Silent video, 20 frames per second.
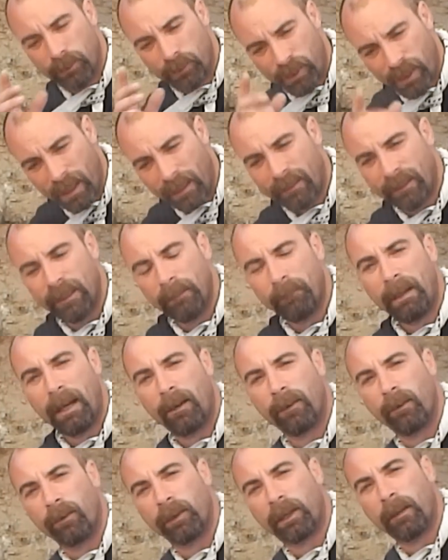Check them
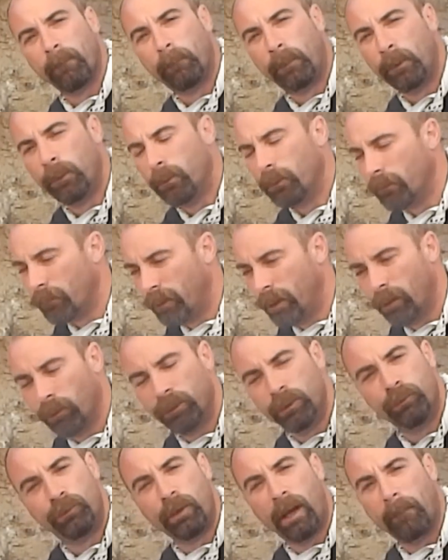out on the computer.
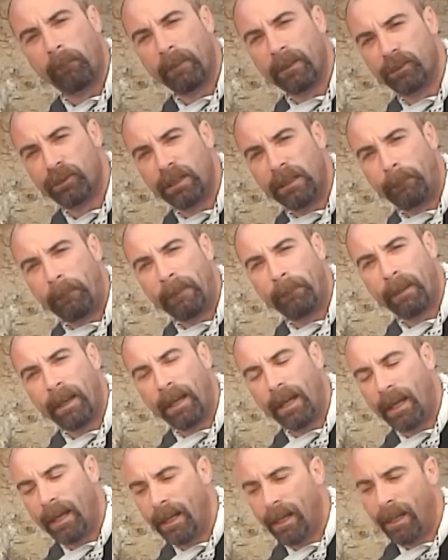You type in
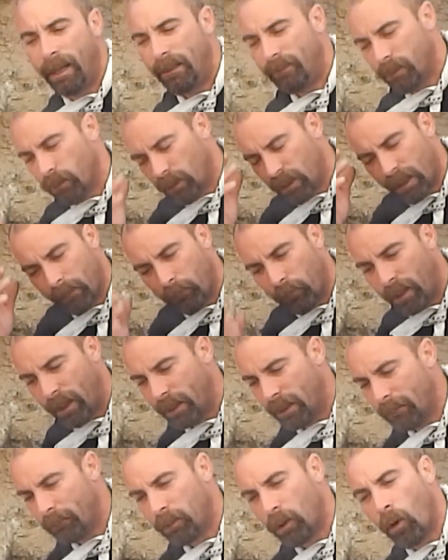GPAA, they'll come
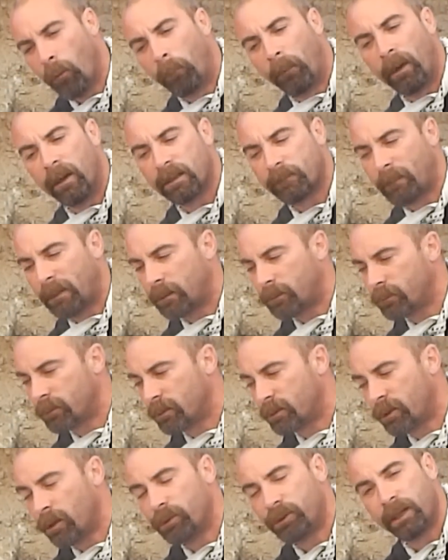right up. Gold Prospectors
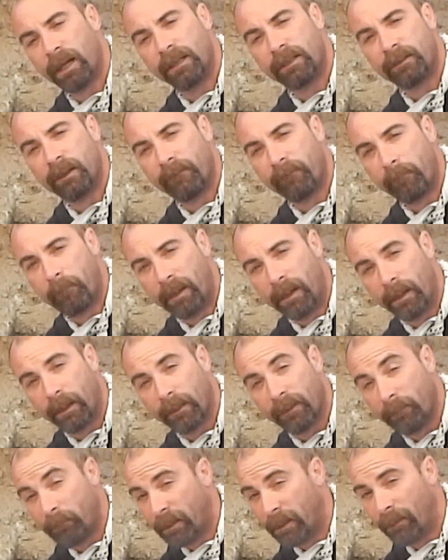Association of
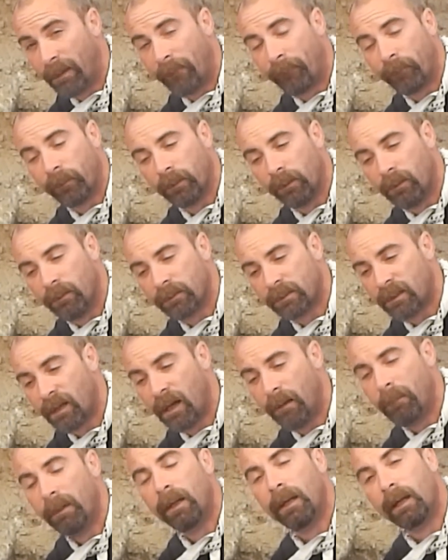America. They've been around for a long
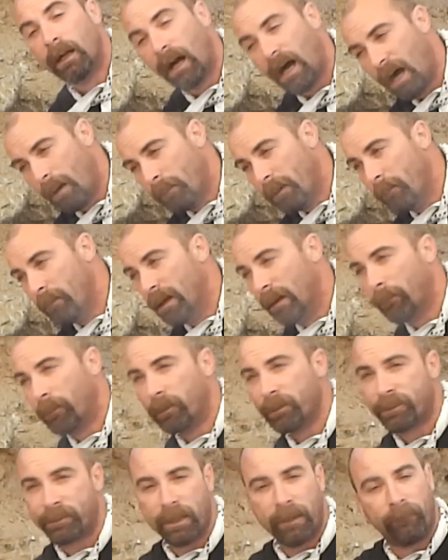time. I'm a
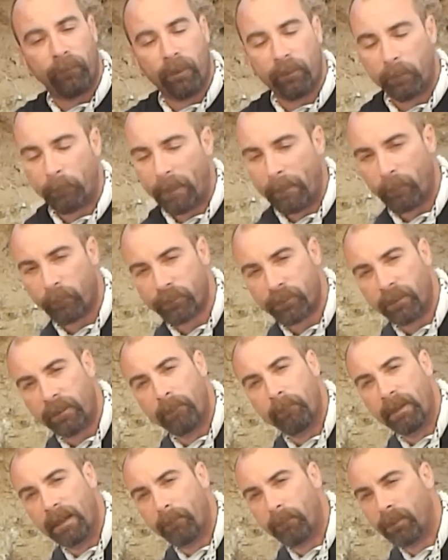member. Several other people are
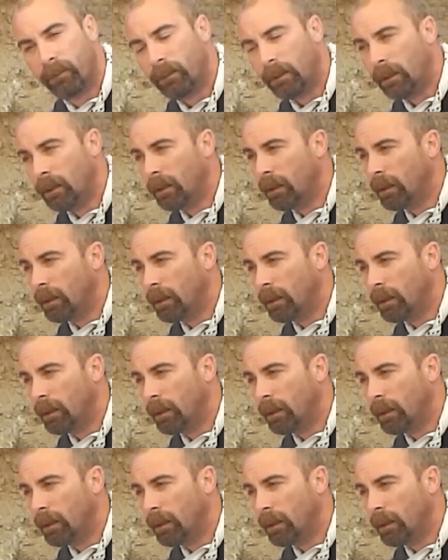a member.